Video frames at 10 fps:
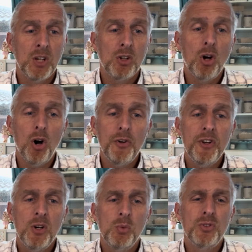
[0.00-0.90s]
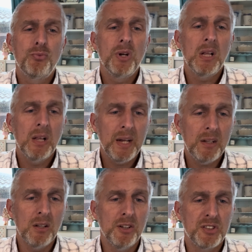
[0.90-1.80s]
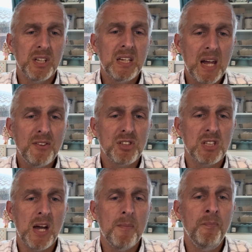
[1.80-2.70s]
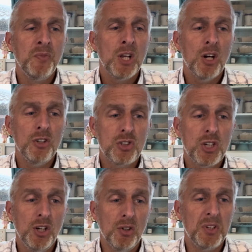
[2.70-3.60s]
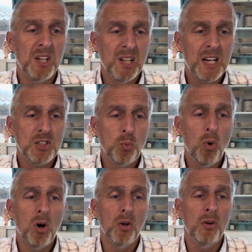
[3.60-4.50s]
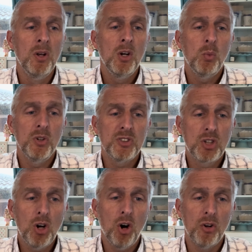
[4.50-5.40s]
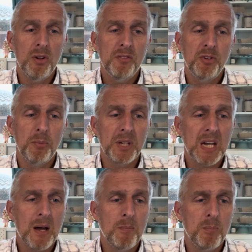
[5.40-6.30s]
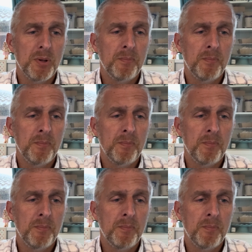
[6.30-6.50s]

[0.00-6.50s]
God was relentless against them until the last one was gone from the camp.